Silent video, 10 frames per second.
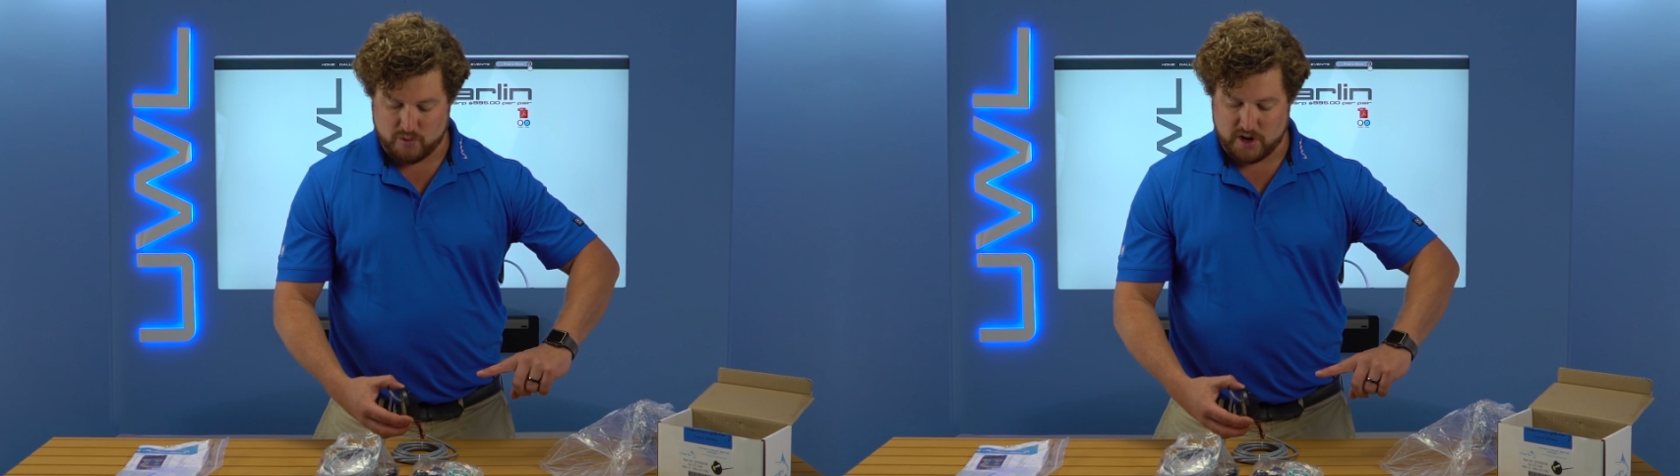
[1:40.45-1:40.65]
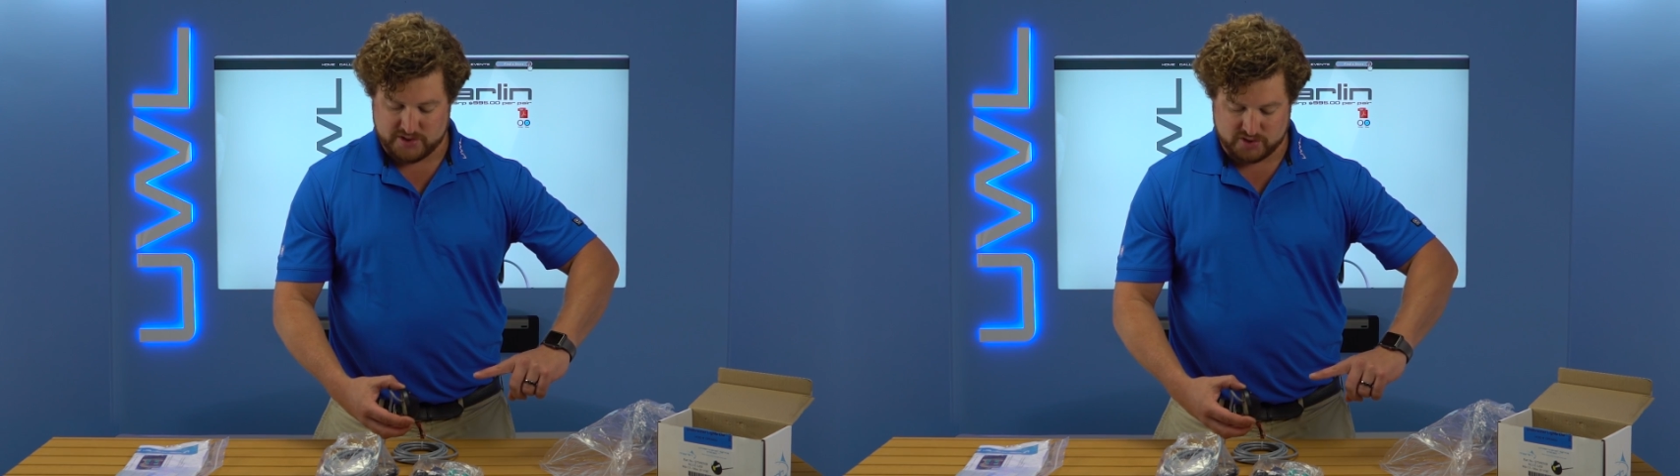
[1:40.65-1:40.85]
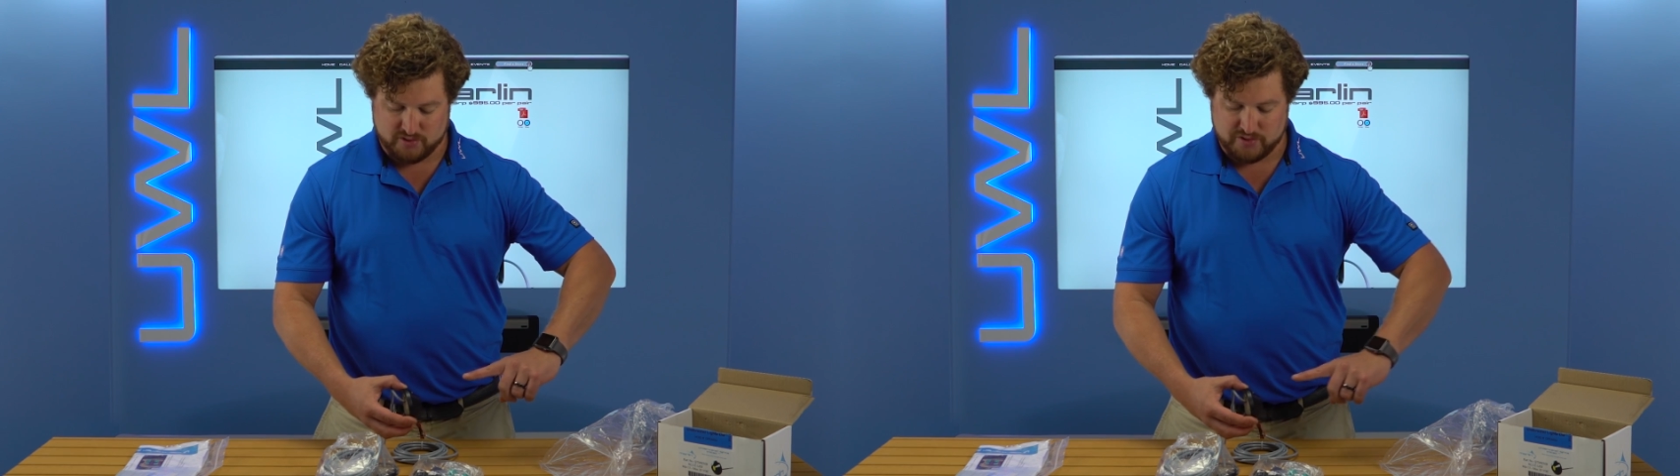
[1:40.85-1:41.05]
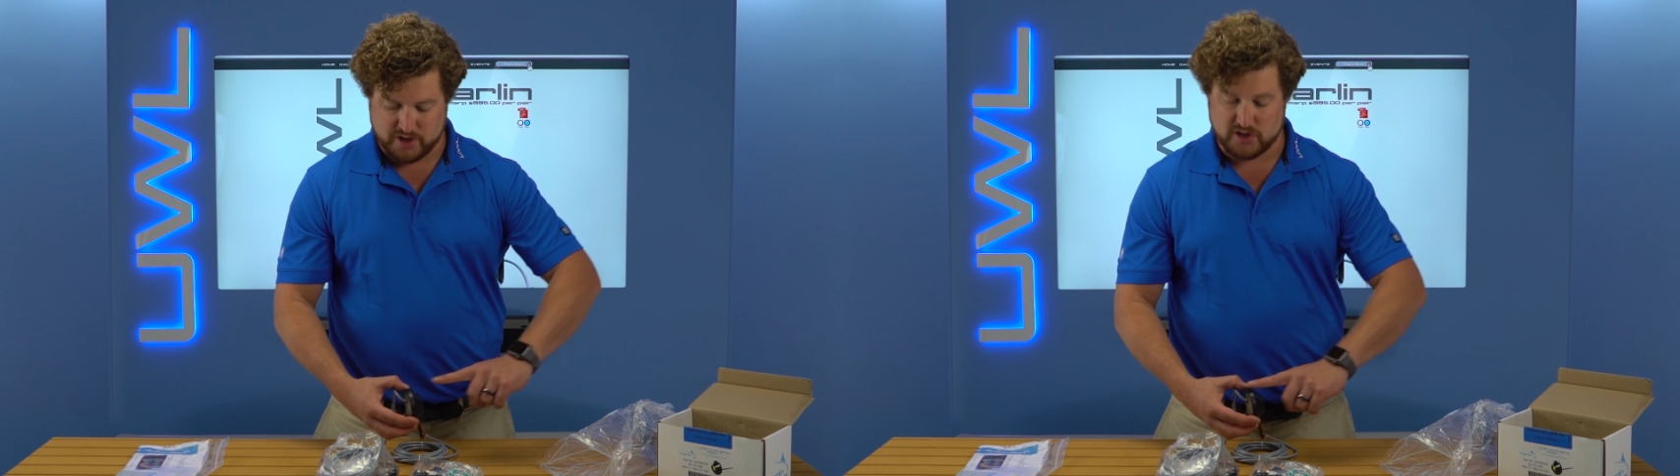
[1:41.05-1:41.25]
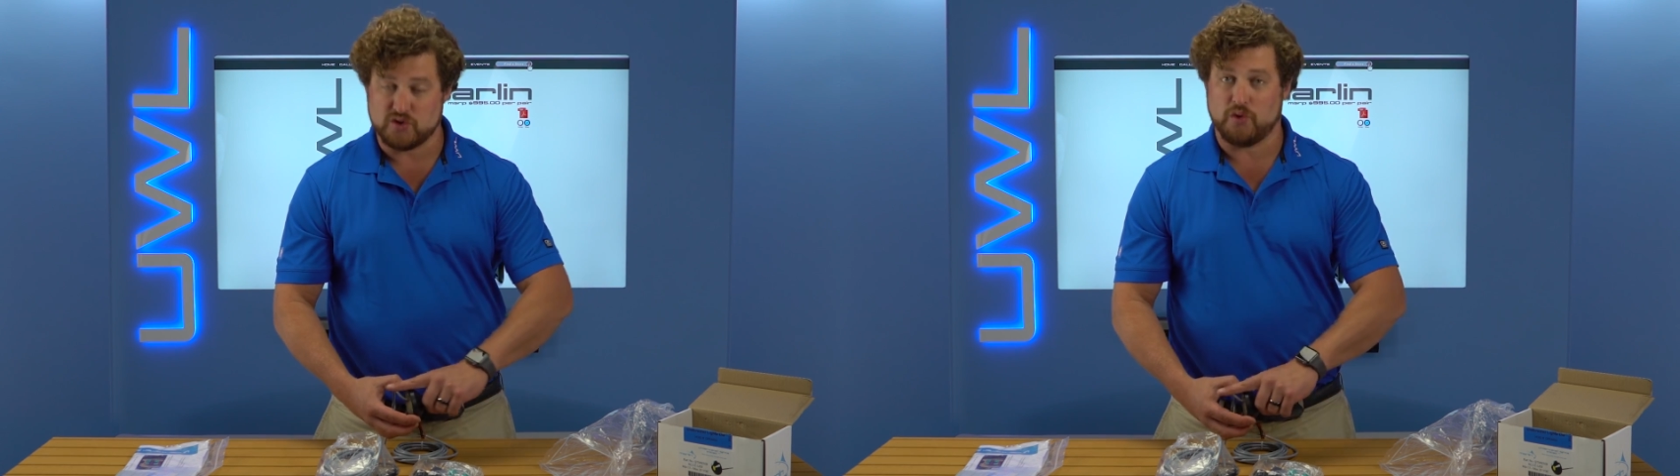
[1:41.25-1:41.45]
a screw that
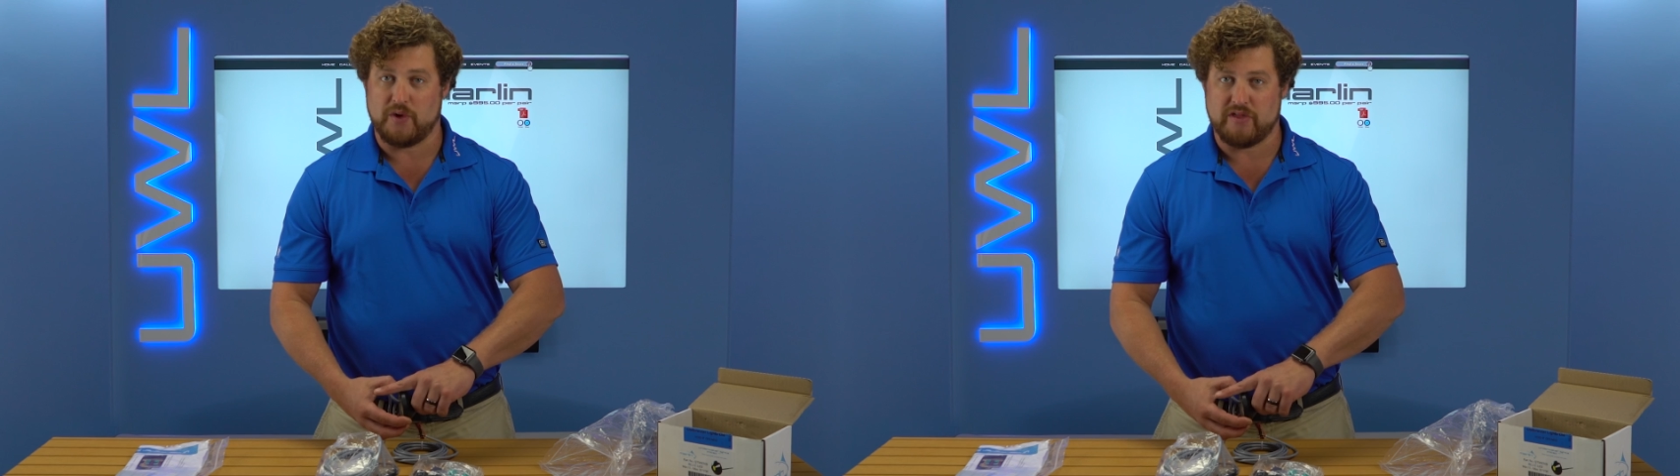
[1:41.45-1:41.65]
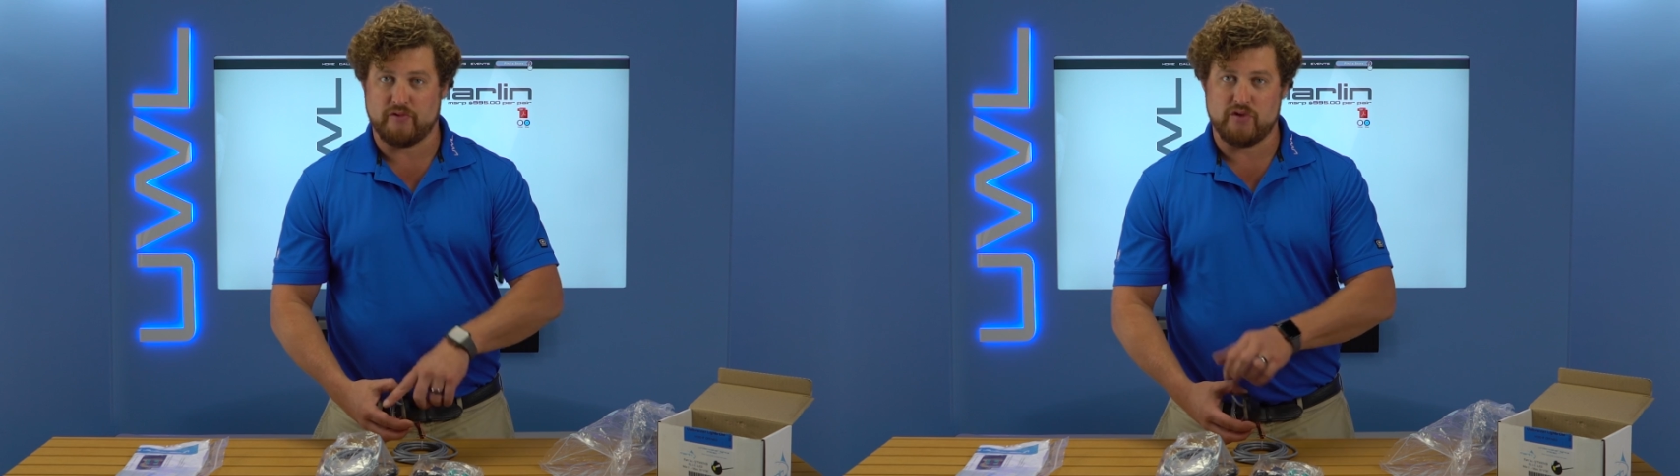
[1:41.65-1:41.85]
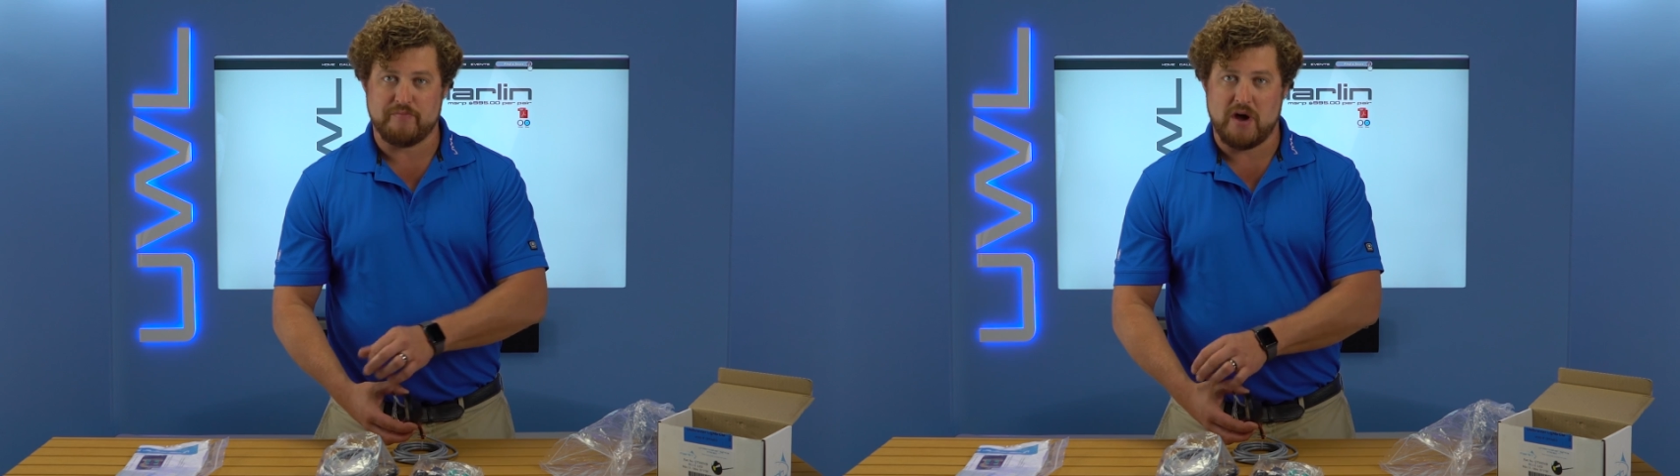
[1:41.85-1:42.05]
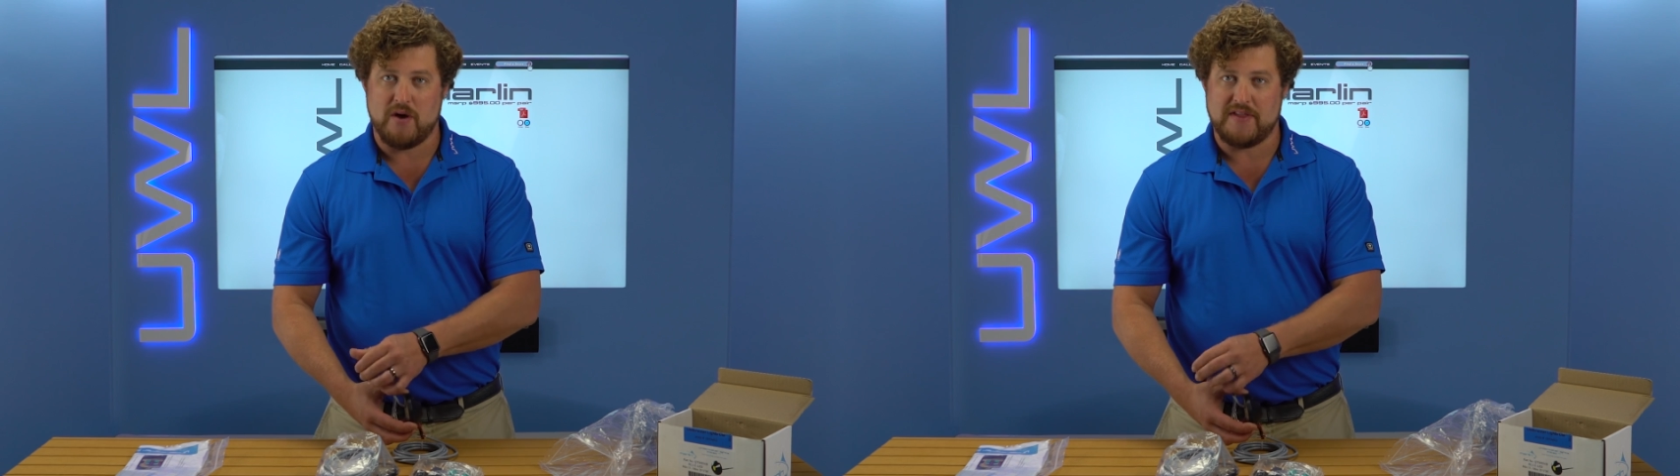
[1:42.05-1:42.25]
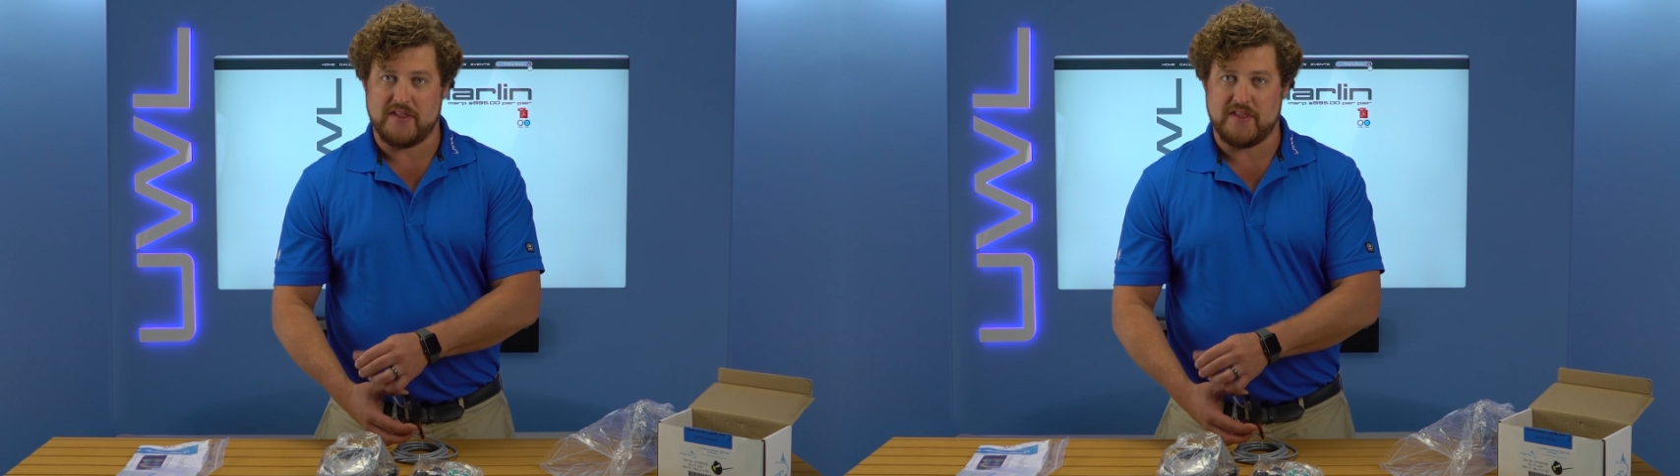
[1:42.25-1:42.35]
goes all the way through the boat and